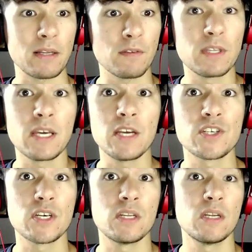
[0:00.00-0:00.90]

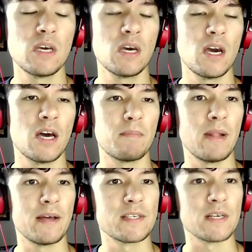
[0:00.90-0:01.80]
Negation. It
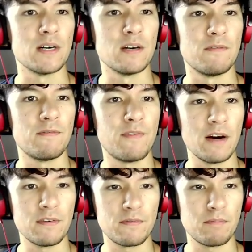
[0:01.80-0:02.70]
plays off
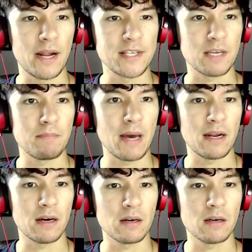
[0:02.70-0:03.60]
5 plastic
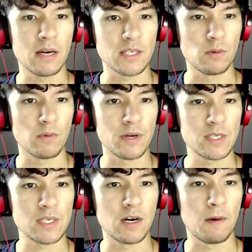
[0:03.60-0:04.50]
mana, as always.
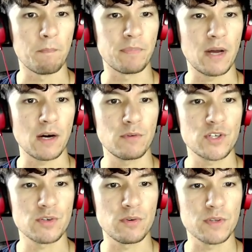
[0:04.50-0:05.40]
Dark
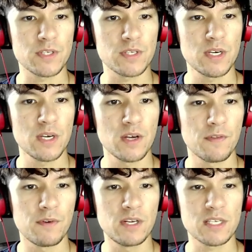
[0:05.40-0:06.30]
Rituals,
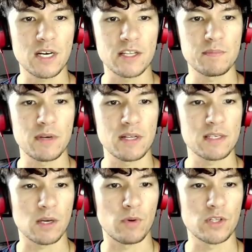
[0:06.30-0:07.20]
3 discard spells,
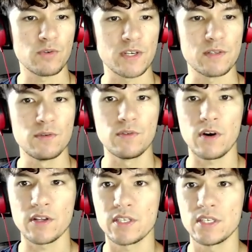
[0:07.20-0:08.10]
like 1 Duress and 2
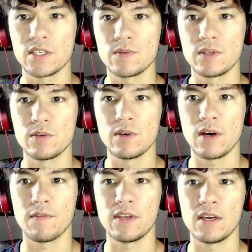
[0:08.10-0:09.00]
Thoughtseize. We do have
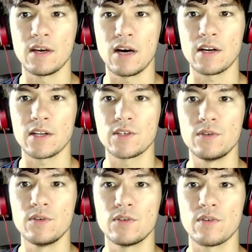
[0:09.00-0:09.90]
the other
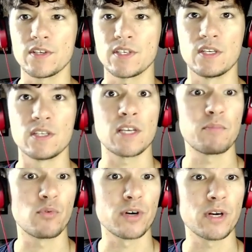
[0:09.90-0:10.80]
2 Duress in the
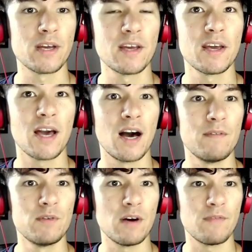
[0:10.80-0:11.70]
sideboard. We do
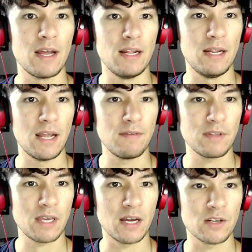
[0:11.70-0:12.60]
have 11
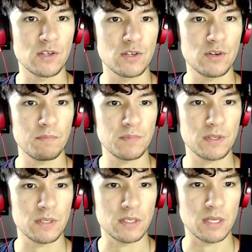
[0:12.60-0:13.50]
cantrips,
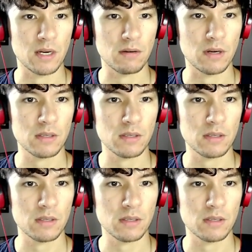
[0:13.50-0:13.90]
is that correct?